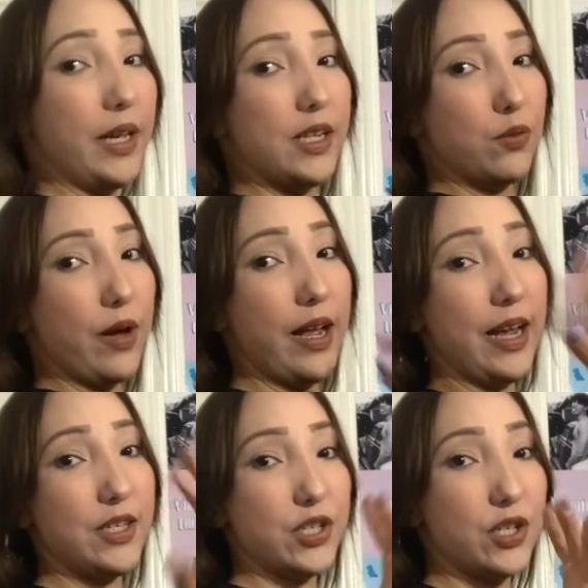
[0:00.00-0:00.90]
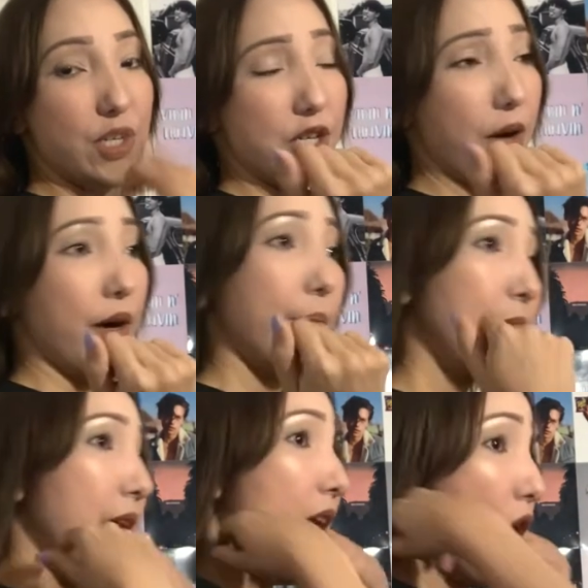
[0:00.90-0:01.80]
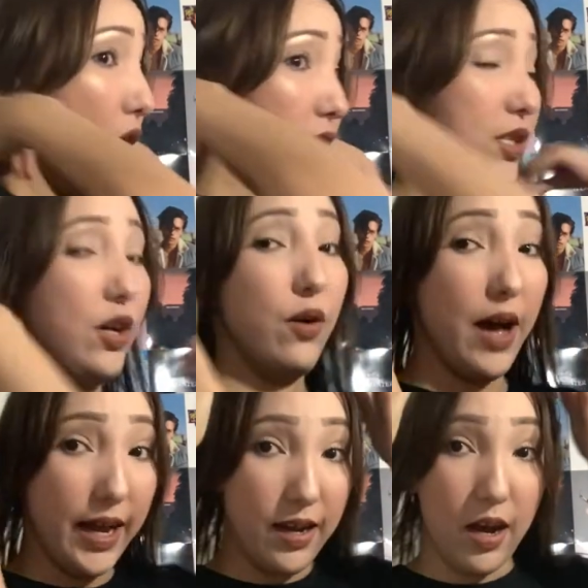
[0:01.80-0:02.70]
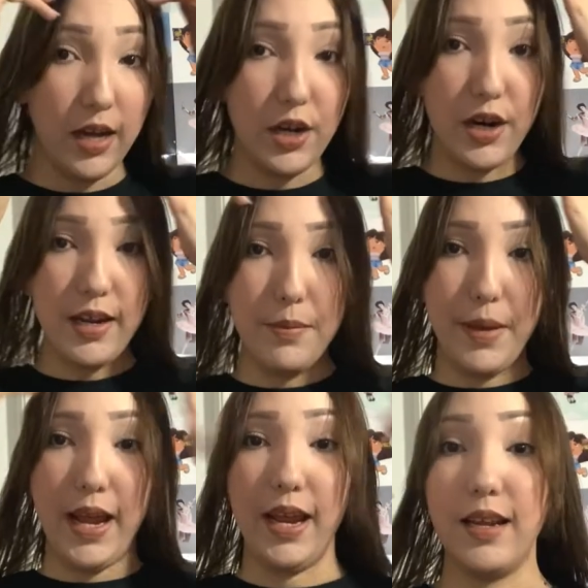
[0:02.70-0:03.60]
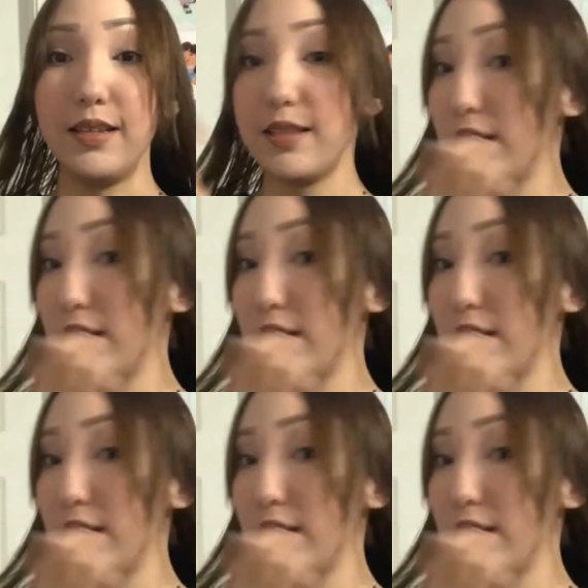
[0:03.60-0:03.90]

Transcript: It's wet, I just took a shower. Also, I got curtain bangs.